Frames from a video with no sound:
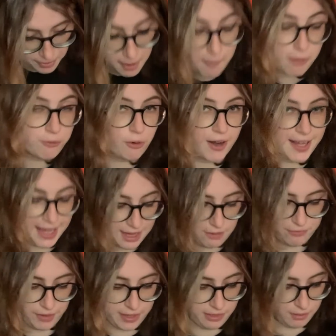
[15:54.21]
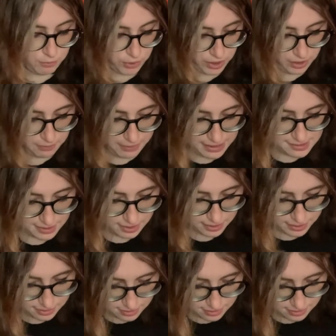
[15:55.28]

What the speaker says: before I can't find them really, basically.